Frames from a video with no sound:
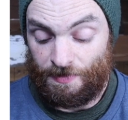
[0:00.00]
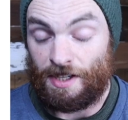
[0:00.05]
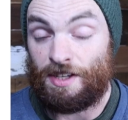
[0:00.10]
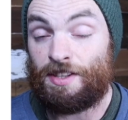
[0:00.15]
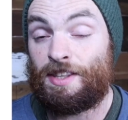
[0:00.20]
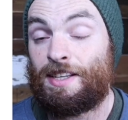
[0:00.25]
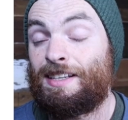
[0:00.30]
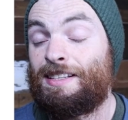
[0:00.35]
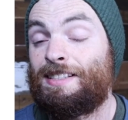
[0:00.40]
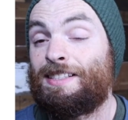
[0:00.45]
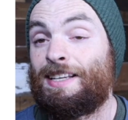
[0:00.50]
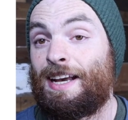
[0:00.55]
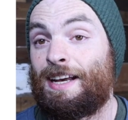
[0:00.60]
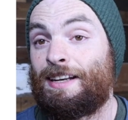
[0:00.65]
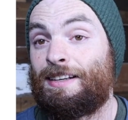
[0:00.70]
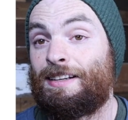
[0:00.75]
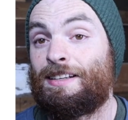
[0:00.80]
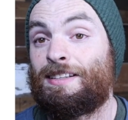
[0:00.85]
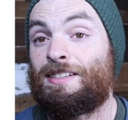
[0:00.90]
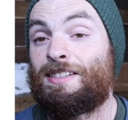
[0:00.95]
and then
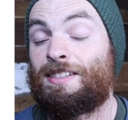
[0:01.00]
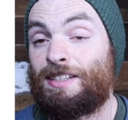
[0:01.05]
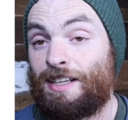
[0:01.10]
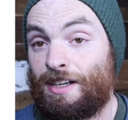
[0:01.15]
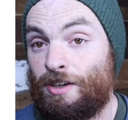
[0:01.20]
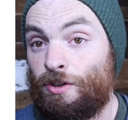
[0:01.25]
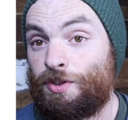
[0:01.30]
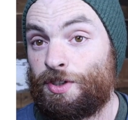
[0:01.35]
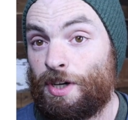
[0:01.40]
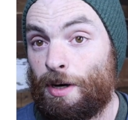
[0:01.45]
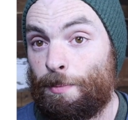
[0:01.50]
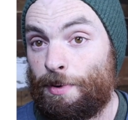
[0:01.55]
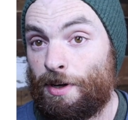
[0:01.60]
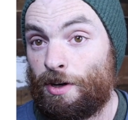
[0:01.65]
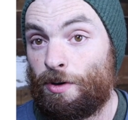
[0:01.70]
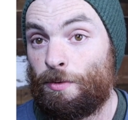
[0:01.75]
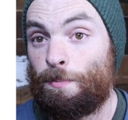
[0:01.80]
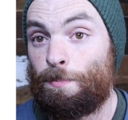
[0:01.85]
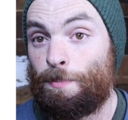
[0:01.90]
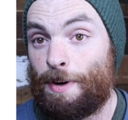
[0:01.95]
10 single
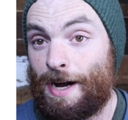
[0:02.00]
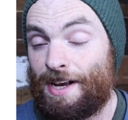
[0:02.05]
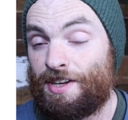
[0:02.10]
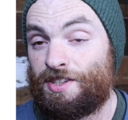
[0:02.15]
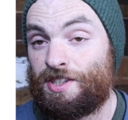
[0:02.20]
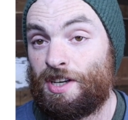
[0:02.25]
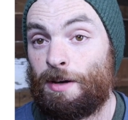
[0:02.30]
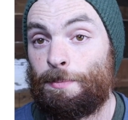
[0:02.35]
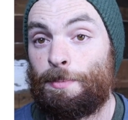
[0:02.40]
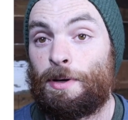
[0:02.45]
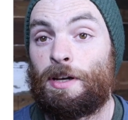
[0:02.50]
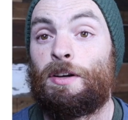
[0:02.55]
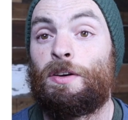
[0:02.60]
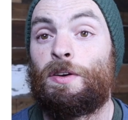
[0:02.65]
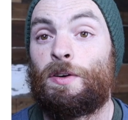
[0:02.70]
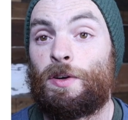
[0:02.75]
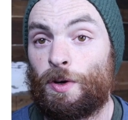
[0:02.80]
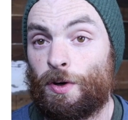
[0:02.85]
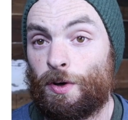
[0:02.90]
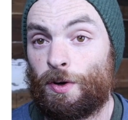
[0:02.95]
dumbbell bicep
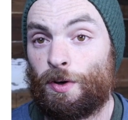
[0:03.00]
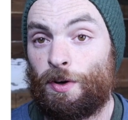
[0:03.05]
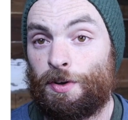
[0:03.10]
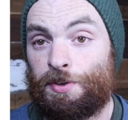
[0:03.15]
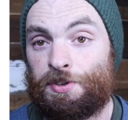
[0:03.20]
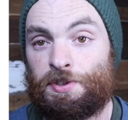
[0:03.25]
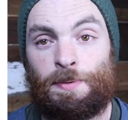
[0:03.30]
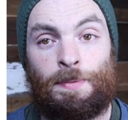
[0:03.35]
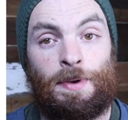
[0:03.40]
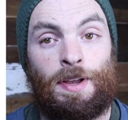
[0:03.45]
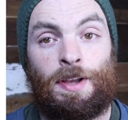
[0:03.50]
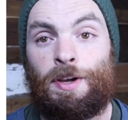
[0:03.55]
curls.